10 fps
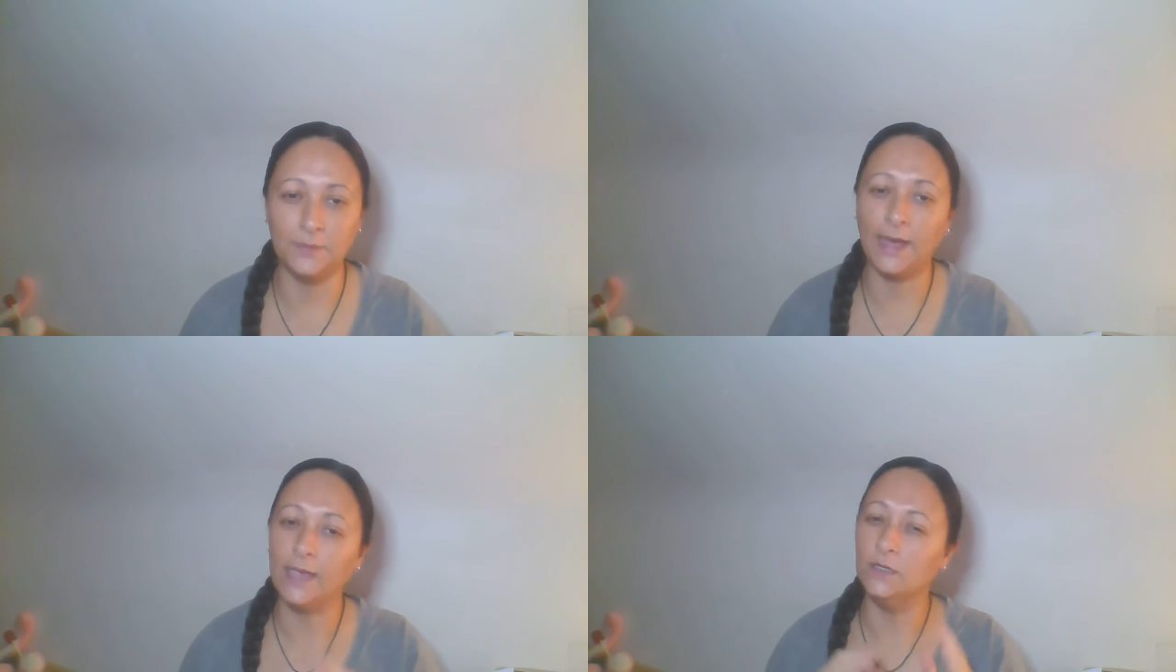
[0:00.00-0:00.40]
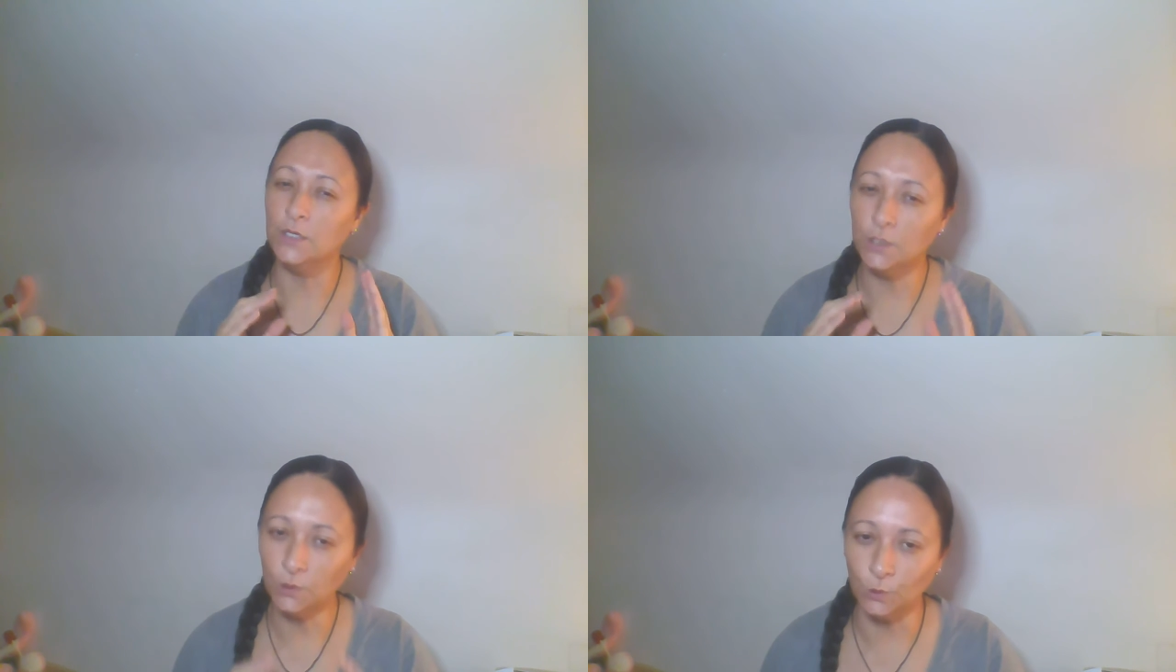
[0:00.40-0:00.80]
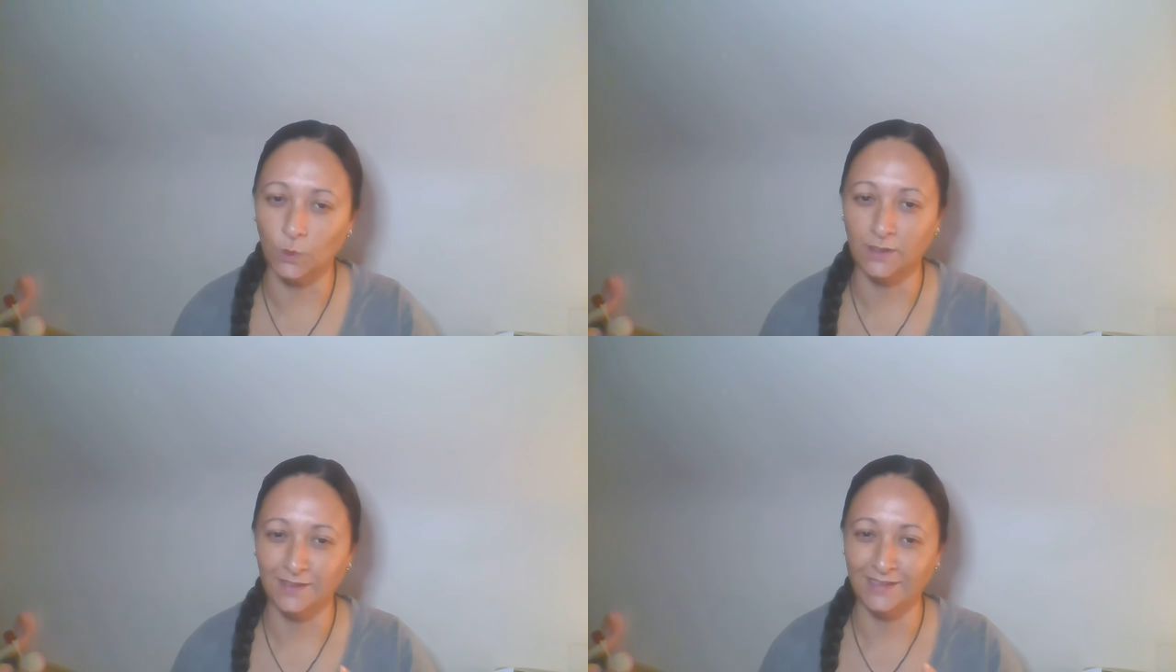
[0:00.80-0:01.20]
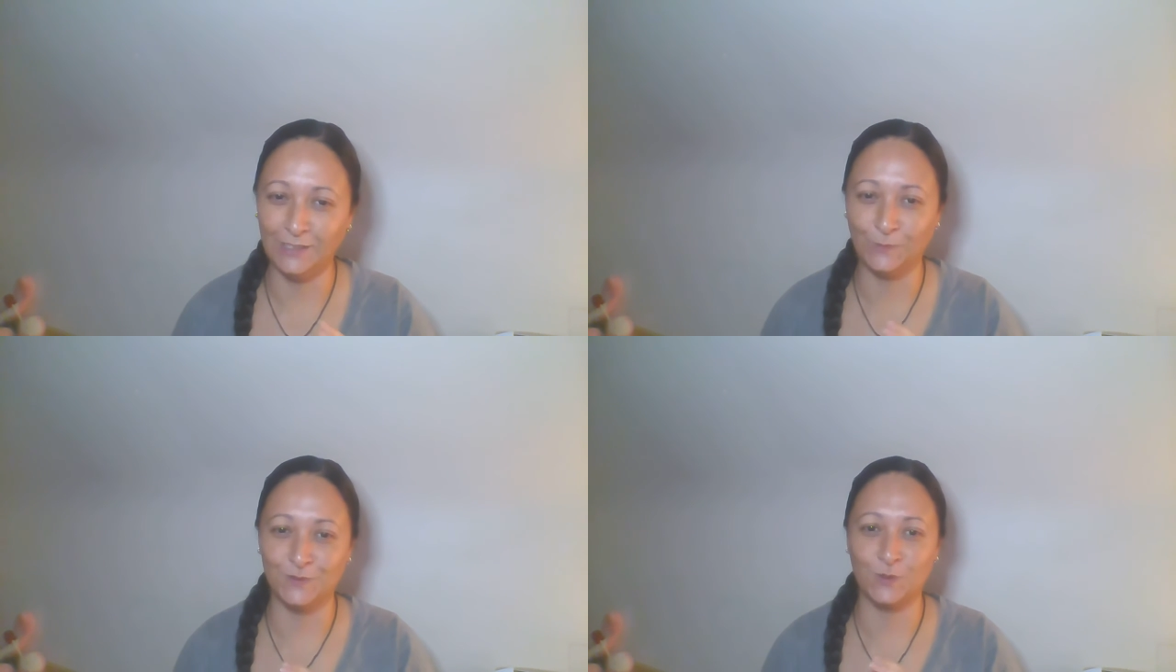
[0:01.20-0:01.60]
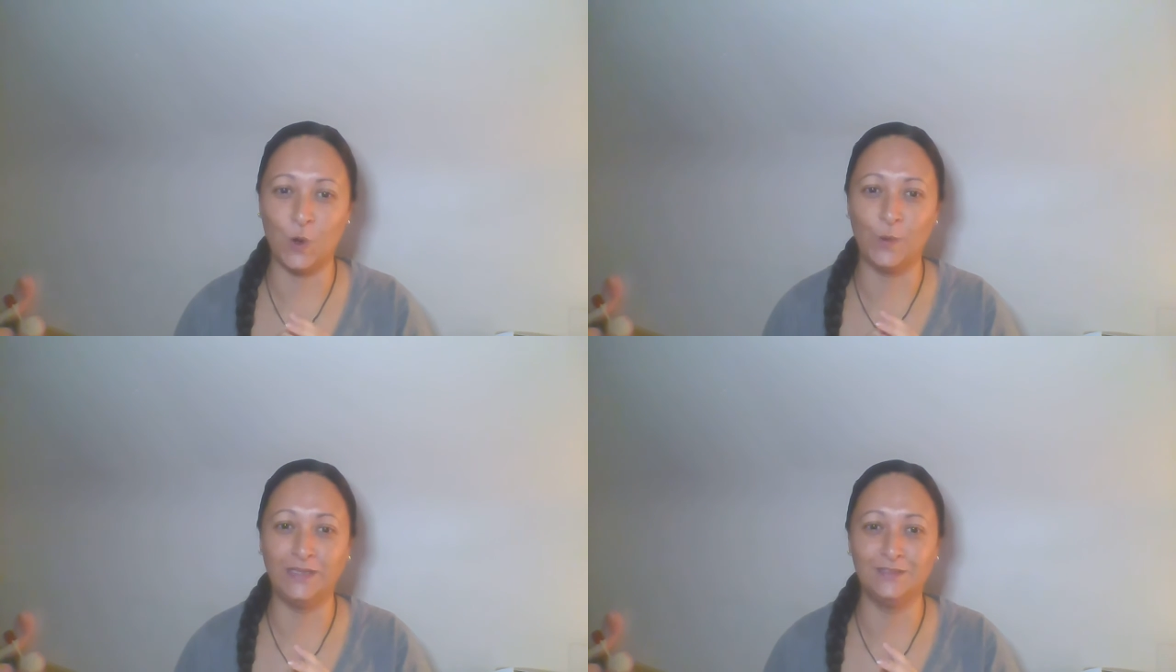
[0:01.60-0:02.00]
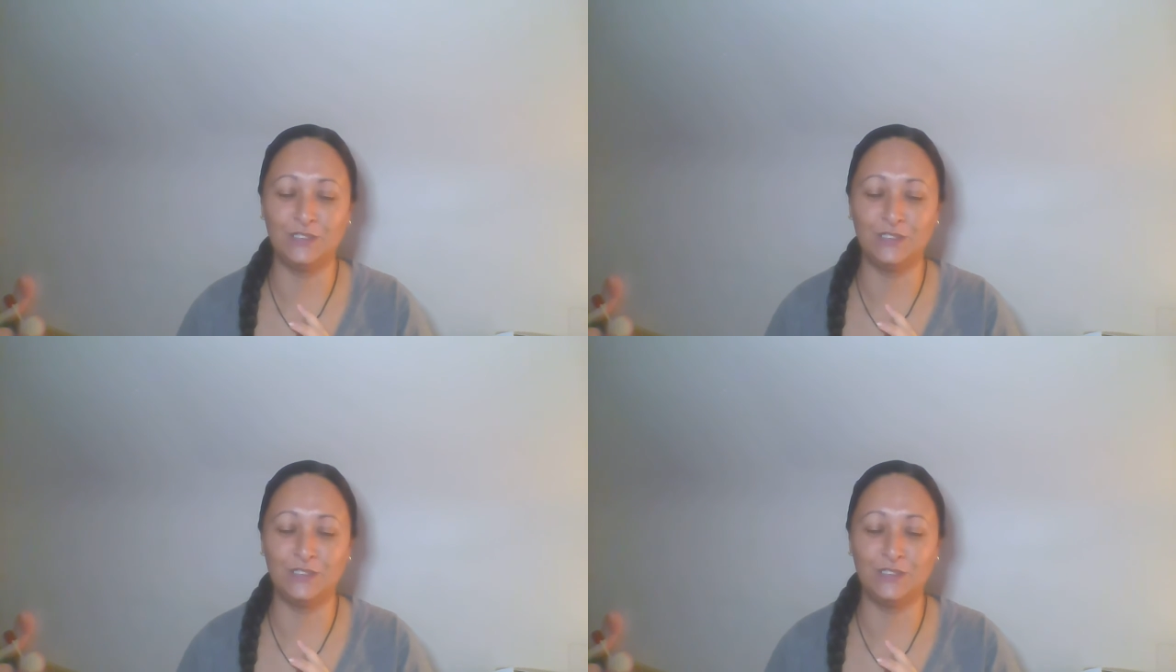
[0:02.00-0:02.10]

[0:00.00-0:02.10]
but I knew it was going